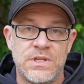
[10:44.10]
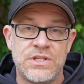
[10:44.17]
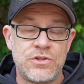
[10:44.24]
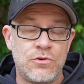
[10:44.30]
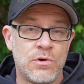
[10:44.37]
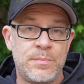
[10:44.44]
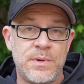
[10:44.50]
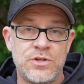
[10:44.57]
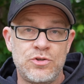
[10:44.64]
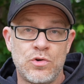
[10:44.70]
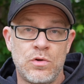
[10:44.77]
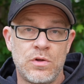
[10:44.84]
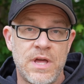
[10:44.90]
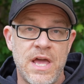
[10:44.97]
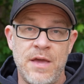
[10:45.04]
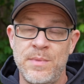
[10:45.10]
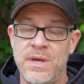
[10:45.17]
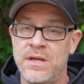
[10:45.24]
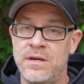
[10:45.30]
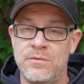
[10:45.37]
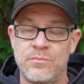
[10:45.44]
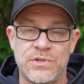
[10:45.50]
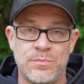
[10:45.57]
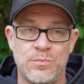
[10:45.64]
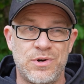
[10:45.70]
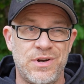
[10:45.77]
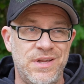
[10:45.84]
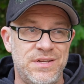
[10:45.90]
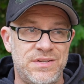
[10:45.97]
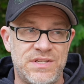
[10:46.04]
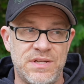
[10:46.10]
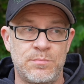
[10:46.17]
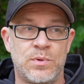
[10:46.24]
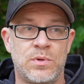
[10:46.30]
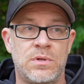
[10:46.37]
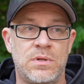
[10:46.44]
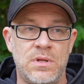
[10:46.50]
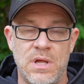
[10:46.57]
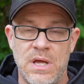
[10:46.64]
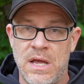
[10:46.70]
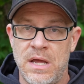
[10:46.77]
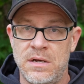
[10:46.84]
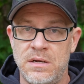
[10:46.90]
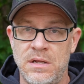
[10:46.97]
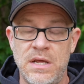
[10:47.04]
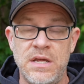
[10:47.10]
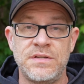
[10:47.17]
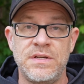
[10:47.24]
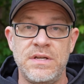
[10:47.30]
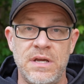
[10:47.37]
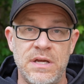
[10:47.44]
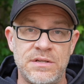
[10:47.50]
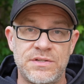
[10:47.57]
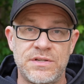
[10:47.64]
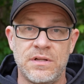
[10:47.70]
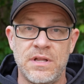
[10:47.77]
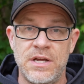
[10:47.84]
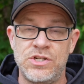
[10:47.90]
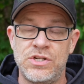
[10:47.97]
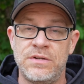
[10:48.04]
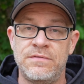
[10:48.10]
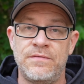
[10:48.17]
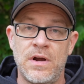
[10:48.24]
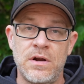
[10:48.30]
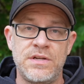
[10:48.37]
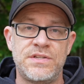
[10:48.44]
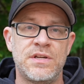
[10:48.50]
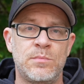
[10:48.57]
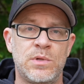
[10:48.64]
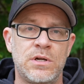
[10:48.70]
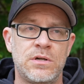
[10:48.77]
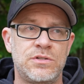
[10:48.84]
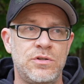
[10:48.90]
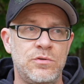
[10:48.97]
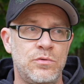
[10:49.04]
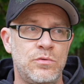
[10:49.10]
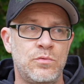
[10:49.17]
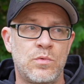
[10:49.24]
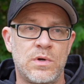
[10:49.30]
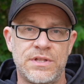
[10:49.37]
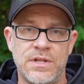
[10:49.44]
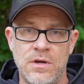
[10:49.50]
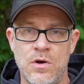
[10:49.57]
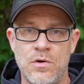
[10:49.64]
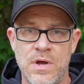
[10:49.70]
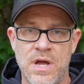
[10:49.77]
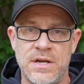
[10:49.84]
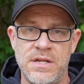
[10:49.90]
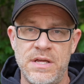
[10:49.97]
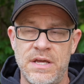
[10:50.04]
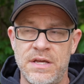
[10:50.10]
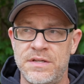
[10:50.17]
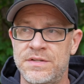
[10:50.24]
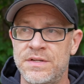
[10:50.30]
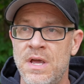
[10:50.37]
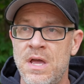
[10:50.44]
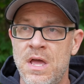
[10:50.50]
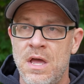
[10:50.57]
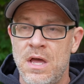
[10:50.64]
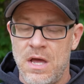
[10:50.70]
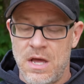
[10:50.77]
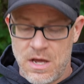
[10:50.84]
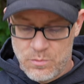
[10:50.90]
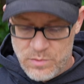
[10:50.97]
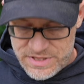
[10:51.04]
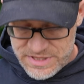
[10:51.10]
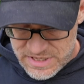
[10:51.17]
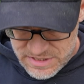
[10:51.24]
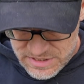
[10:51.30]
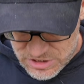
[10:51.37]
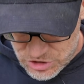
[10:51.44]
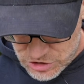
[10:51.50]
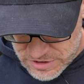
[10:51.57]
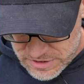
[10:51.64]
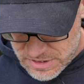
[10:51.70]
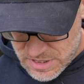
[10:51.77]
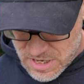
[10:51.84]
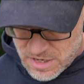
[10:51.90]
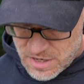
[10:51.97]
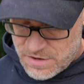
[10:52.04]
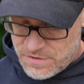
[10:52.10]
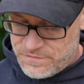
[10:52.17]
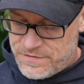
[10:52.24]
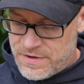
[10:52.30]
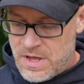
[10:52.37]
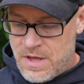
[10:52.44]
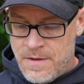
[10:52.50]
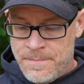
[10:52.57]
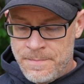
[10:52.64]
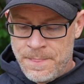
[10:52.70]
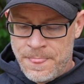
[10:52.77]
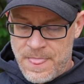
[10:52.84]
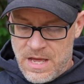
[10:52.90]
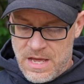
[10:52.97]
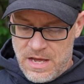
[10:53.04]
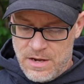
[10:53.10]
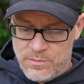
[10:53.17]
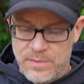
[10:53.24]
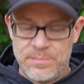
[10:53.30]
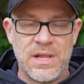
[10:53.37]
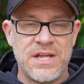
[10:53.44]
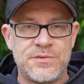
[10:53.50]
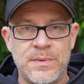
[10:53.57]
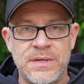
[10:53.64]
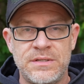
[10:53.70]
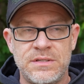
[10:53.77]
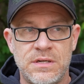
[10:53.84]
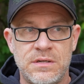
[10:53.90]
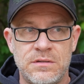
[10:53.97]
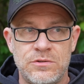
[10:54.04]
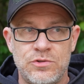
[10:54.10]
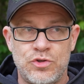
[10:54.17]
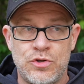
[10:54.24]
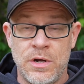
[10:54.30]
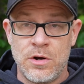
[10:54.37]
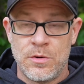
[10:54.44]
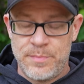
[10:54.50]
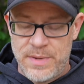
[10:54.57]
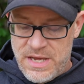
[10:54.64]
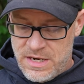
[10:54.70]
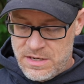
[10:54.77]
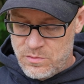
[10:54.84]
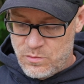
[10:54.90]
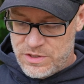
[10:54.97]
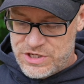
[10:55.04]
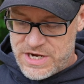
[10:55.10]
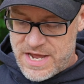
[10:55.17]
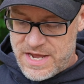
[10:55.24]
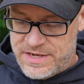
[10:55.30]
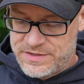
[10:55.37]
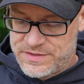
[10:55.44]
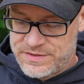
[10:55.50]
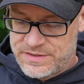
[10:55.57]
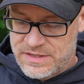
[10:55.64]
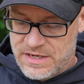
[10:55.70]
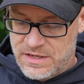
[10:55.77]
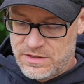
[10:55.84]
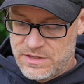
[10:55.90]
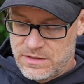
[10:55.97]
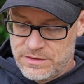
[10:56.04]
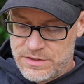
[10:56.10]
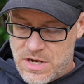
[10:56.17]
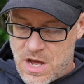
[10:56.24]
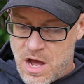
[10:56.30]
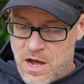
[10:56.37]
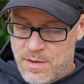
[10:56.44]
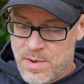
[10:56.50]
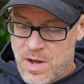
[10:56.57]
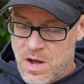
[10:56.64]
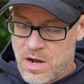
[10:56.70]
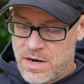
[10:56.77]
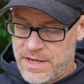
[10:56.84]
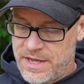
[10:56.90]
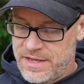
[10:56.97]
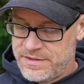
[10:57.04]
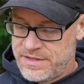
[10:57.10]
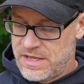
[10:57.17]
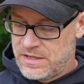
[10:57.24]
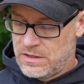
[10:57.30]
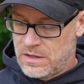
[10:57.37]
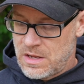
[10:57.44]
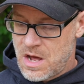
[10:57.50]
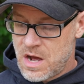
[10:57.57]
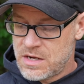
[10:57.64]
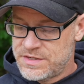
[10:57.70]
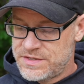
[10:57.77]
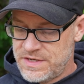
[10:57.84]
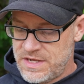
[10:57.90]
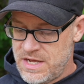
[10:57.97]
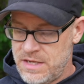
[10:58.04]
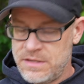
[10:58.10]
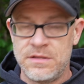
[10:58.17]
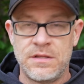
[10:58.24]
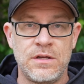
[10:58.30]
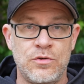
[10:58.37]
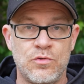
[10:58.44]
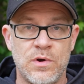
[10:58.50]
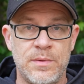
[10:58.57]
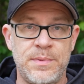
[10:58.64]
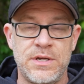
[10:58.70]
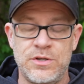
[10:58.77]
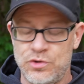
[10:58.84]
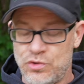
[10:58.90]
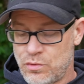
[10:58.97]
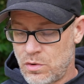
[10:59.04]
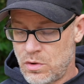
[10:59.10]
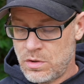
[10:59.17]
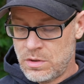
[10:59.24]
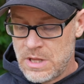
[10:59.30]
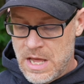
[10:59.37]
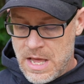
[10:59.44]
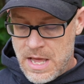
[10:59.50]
This grip control came in. It was a pretty simple and easy installation, very similar to what the GoGun is, with the addition of replacement trigger pin, which has like a little knob on it that locks in the grip control.